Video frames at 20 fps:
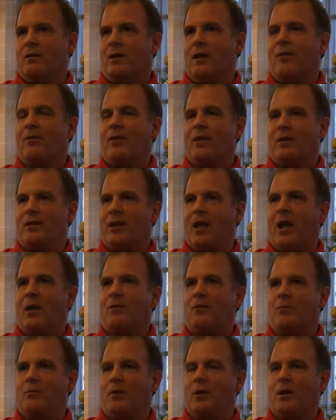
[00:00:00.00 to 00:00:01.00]
and then
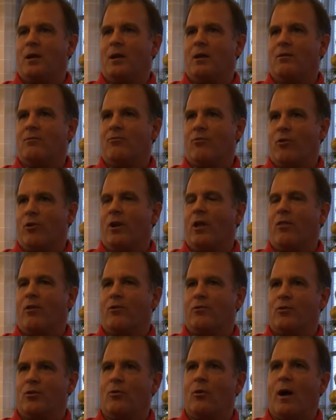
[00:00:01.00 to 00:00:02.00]
came to me for another
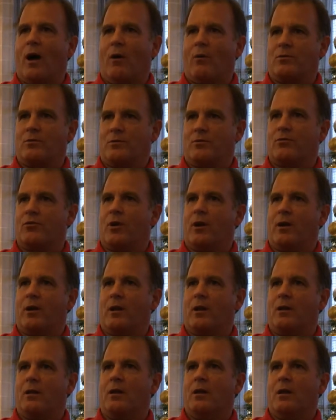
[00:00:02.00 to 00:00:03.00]
2 hours of
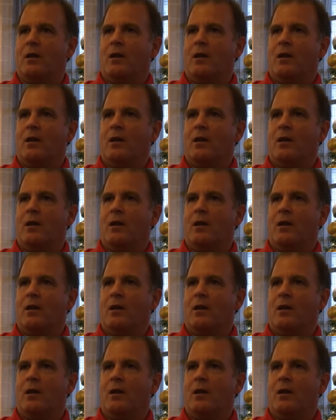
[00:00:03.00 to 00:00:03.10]
training,